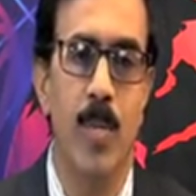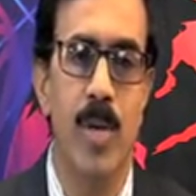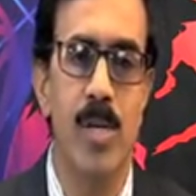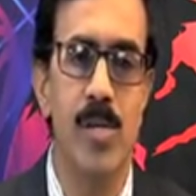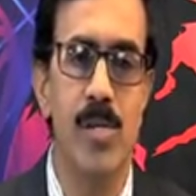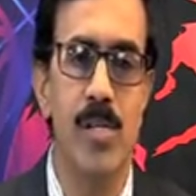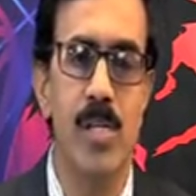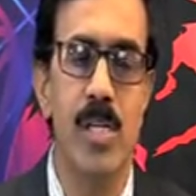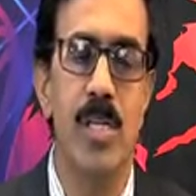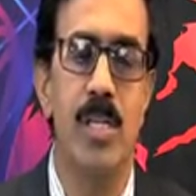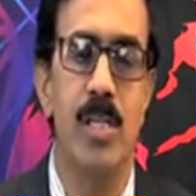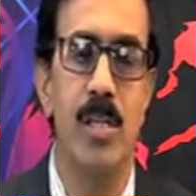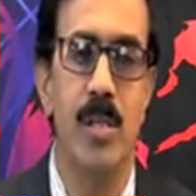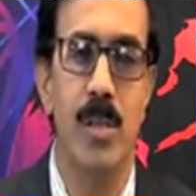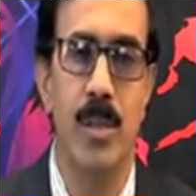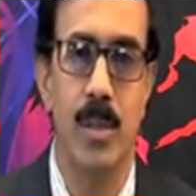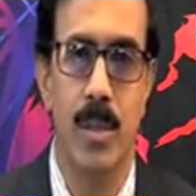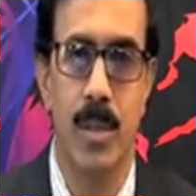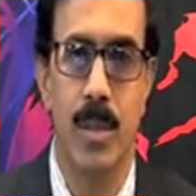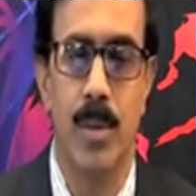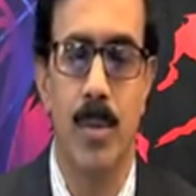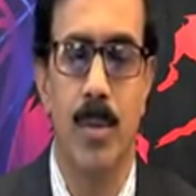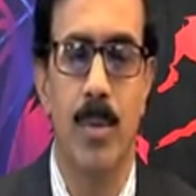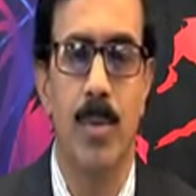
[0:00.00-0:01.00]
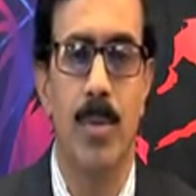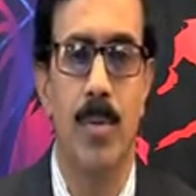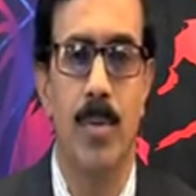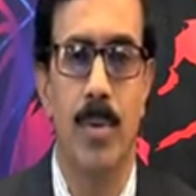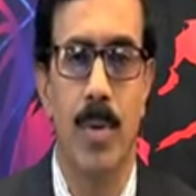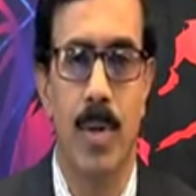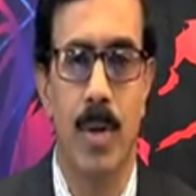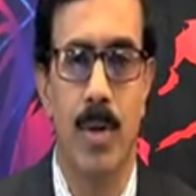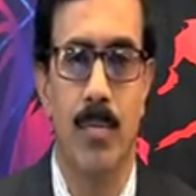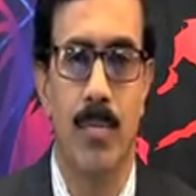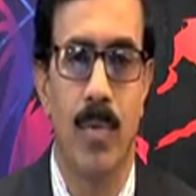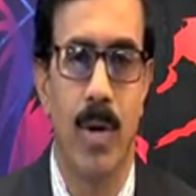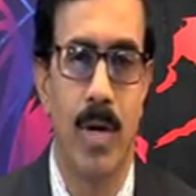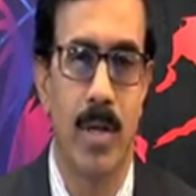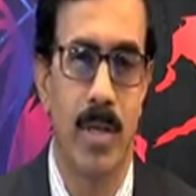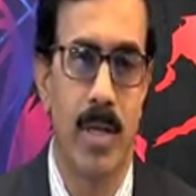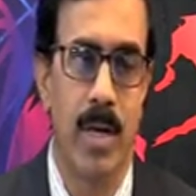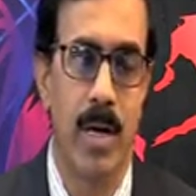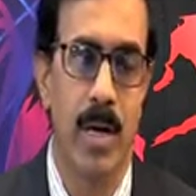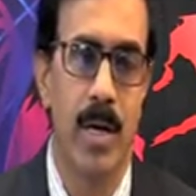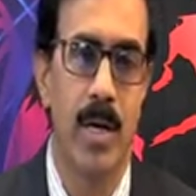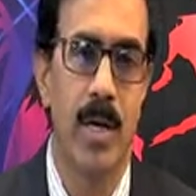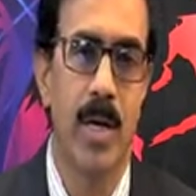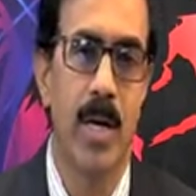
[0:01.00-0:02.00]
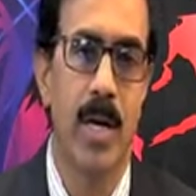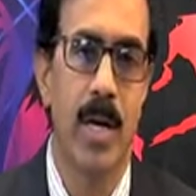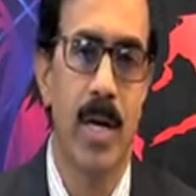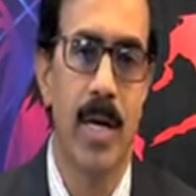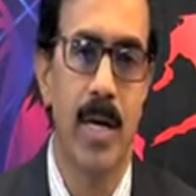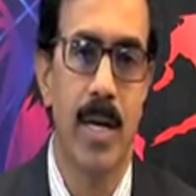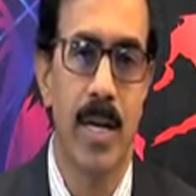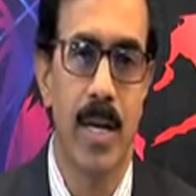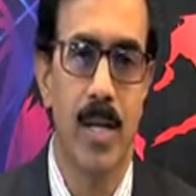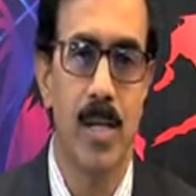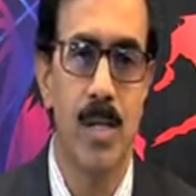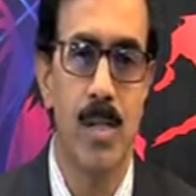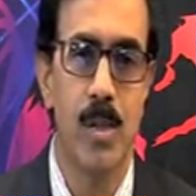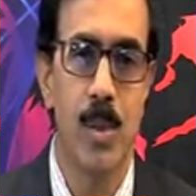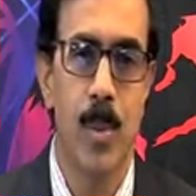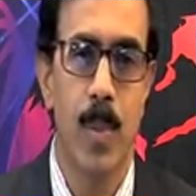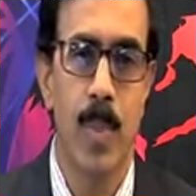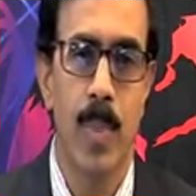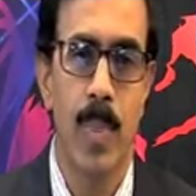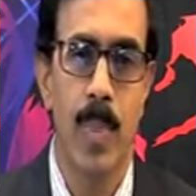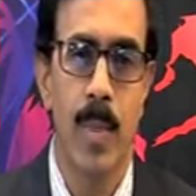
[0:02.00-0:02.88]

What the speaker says: benzene for the rings.